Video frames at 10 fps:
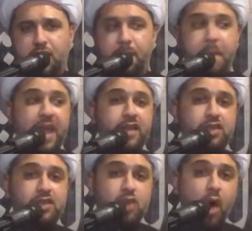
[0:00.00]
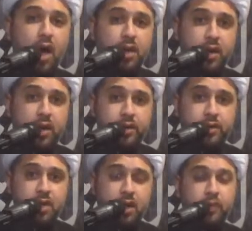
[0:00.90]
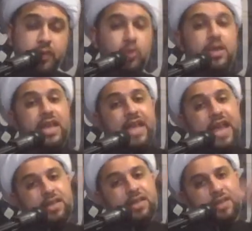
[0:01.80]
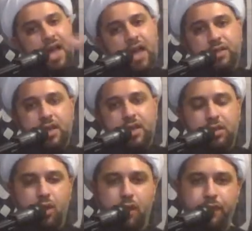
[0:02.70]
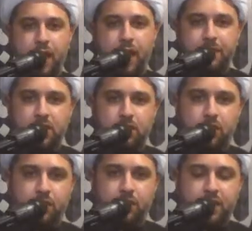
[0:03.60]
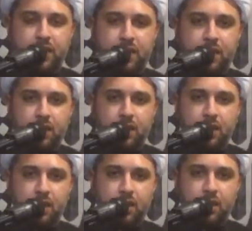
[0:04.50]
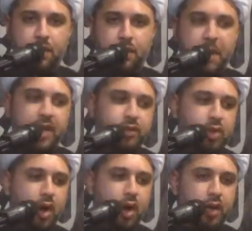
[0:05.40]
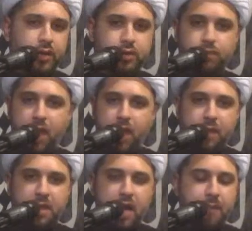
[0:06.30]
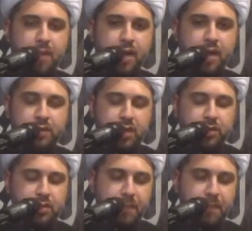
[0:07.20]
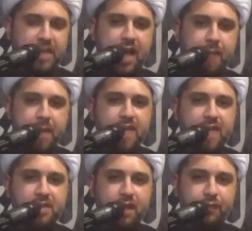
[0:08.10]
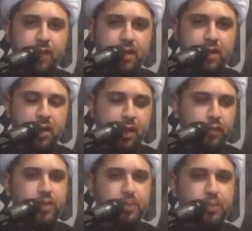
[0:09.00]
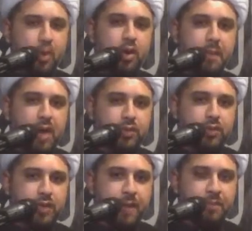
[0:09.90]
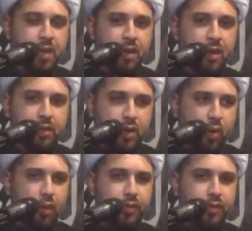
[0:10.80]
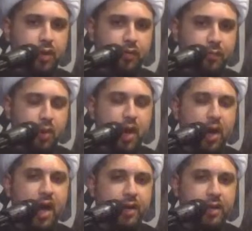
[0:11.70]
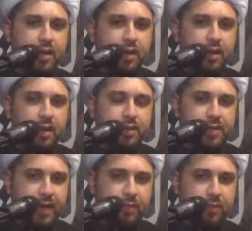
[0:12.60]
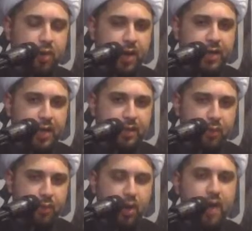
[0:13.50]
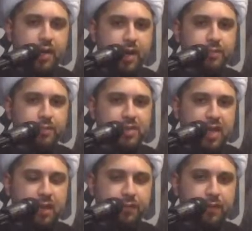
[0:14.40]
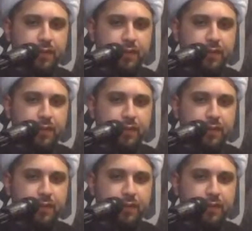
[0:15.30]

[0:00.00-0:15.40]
paying scholars to negate the hadith of Amir al-Mu'mineen, paying scholars, Ibn Abbas, this Bani Abbas Afwan, and we spoke about them, the author of Bukhari, Sahih Bukhari, yani Bukhari himself,